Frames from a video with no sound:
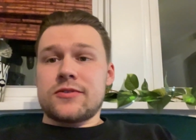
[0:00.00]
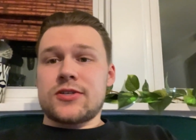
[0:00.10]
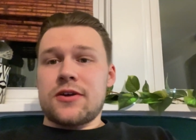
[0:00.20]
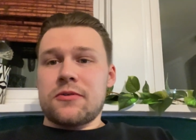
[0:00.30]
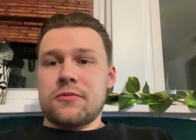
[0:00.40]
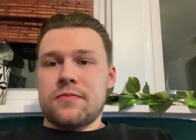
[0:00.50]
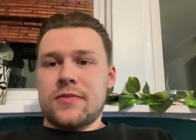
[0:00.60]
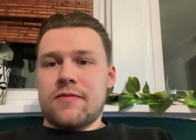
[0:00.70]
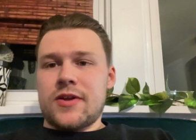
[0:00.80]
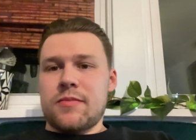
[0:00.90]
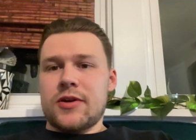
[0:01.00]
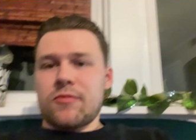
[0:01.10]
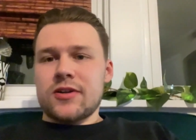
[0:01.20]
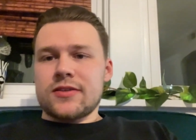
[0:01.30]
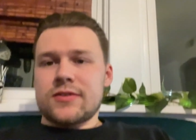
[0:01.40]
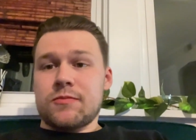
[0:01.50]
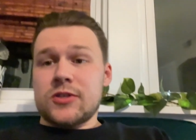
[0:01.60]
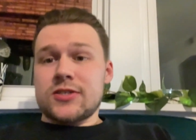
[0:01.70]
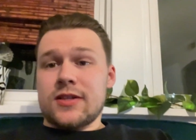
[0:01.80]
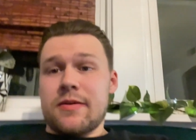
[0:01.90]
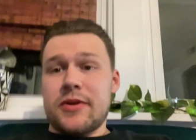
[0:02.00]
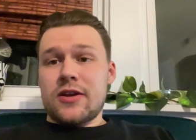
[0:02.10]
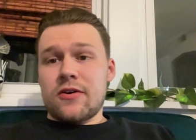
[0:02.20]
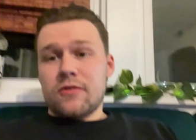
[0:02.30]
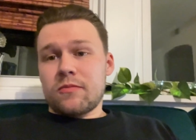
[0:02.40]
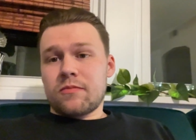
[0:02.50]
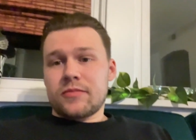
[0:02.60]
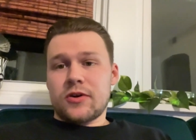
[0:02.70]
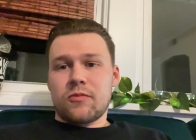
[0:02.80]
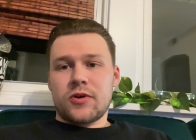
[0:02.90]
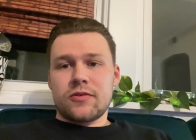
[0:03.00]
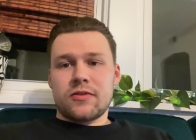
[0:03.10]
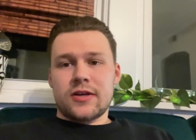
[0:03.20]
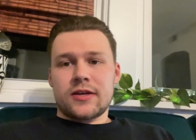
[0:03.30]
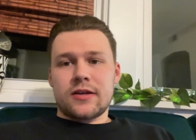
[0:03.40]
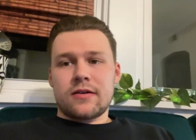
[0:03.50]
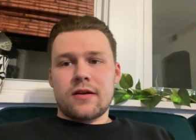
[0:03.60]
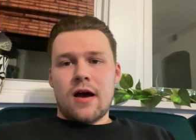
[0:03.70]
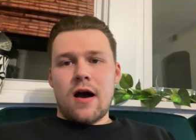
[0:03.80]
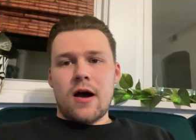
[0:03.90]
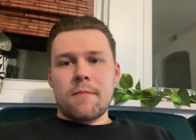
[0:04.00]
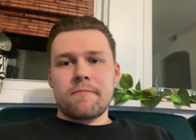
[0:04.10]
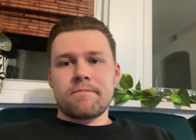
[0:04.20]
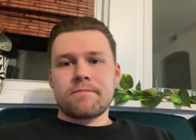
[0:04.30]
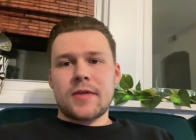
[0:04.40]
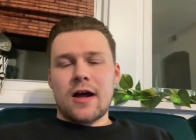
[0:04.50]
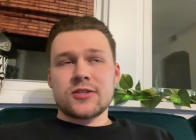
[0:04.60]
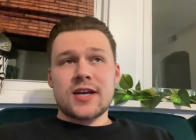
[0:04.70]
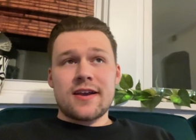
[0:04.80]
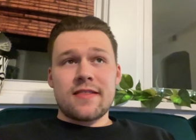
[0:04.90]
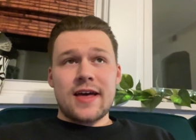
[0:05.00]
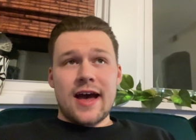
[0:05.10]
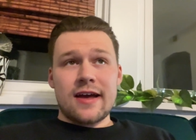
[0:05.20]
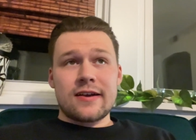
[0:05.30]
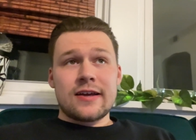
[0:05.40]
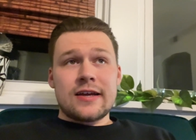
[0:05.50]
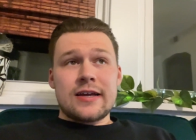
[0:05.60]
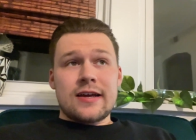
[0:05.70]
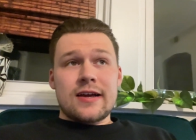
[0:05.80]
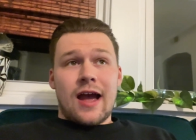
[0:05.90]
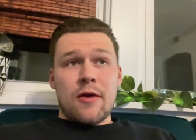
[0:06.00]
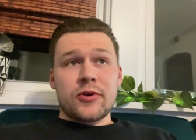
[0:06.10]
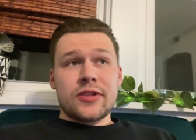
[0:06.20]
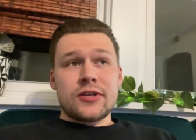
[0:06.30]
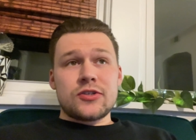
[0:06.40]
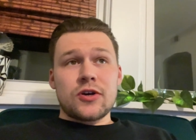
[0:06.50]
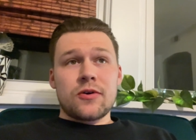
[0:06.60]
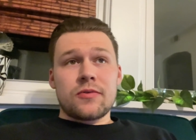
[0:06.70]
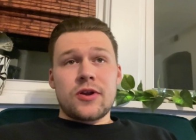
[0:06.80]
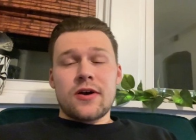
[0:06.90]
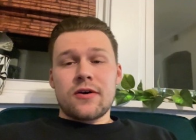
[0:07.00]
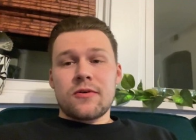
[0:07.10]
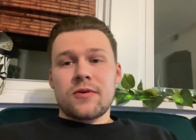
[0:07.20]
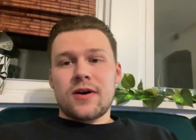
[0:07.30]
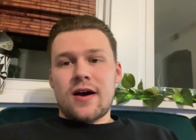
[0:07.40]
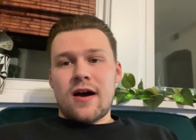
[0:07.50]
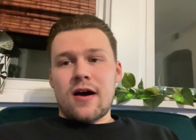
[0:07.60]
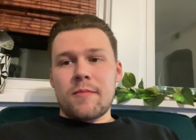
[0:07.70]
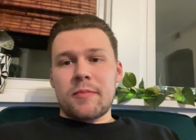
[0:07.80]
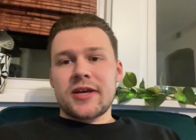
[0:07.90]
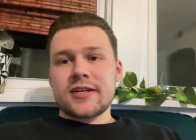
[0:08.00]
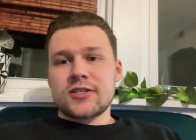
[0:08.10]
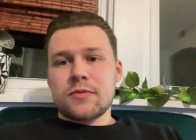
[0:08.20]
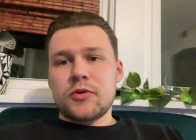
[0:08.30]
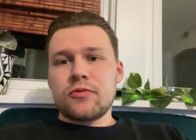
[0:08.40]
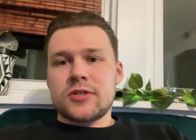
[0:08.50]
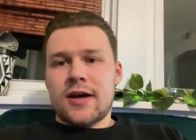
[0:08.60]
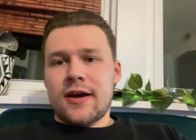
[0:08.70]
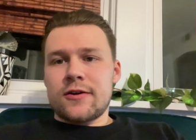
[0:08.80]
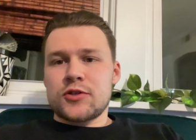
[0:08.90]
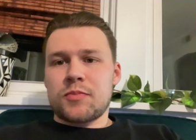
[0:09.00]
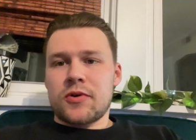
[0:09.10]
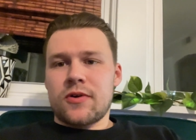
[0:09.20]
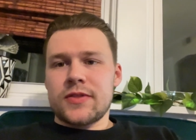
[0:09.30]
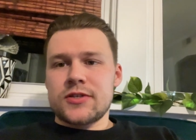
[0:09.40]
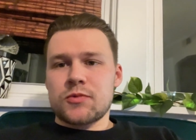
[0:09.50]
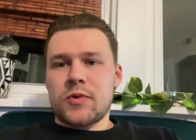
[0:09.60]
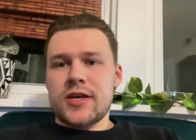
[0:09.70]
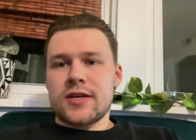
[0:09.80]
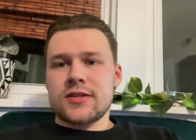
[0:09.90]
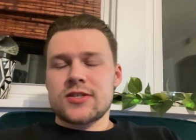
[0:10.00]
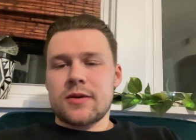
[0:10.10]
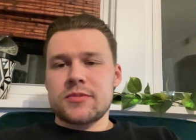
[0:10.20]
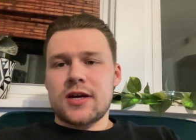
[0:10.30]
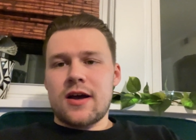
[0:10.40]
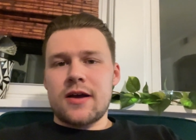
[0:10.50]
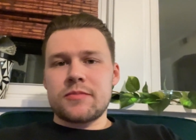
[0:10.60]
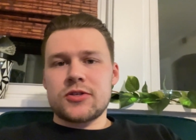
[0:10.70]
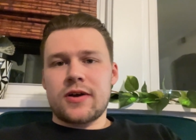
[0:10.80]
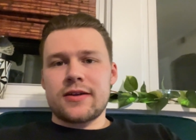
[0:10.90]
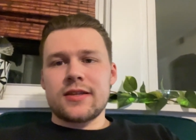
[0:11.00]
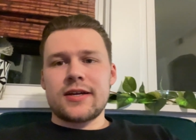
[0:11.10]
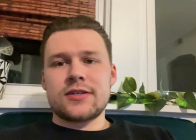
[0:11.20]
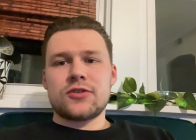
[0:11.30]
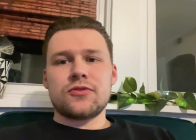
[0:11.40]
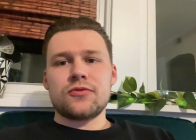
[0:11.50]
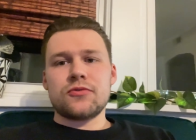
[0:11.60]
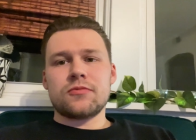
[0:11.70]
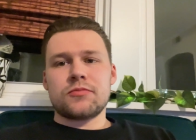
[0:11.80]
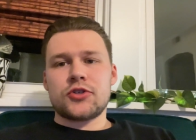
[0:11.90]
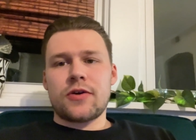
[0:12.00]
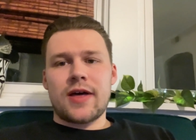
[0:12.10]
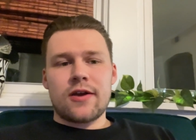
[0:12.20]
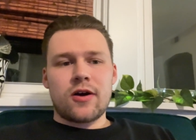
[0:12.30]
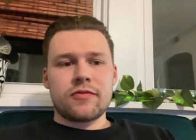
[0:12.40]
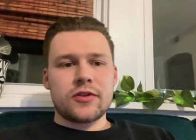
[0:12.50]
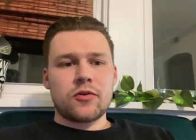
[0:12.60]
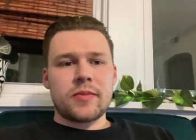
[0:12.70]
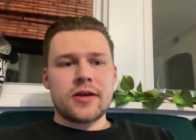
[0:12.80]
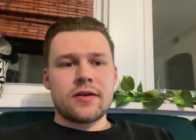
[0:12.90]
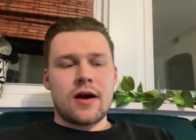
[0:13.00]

So if anybody wants to let me know, what you're thinking. Outside of that, I really don't know. I'm getting some new tires put on this week sometime, so I'd like to show that off a little bit.